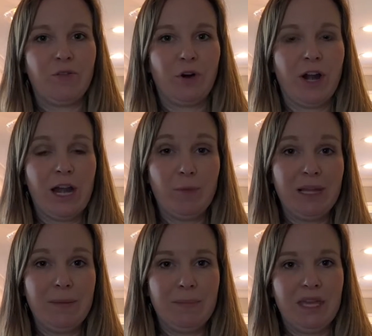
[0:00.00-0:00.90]
for
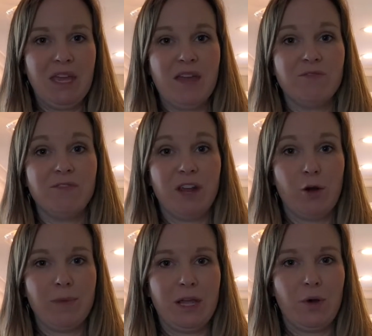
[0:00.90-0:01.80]
Airbnb and
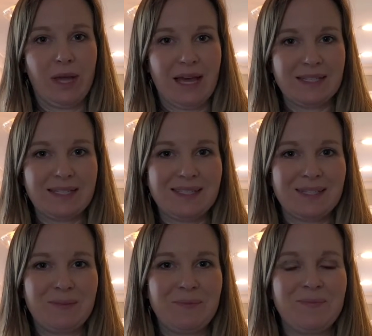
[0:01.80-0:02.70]
VRBO guests.